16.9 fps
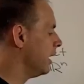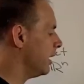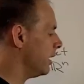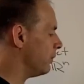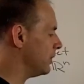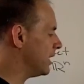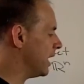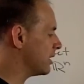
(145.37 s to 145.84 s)

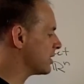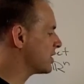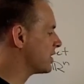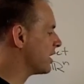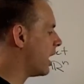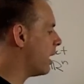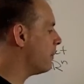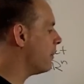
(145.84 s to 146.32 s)
if we take the
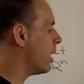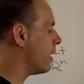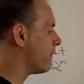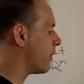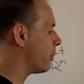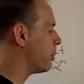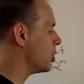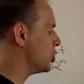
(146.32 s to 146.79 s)
sum
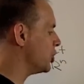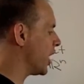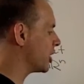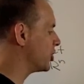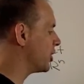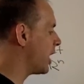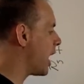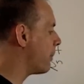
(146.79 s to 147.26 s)
of our
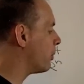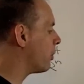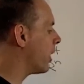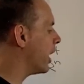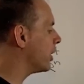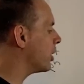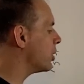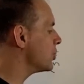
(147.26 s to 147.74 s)
projection
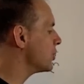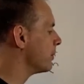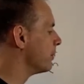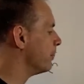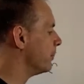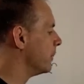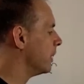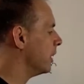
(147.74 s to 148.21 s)
operators,
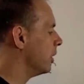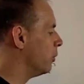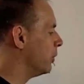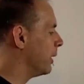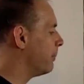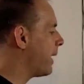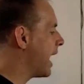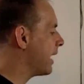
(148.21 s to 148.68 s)

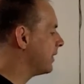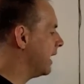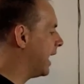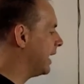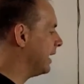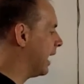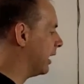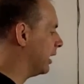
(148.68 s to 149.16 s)
we get back the
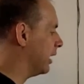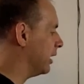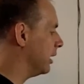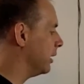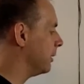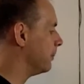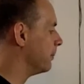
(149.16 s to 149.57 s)
identity.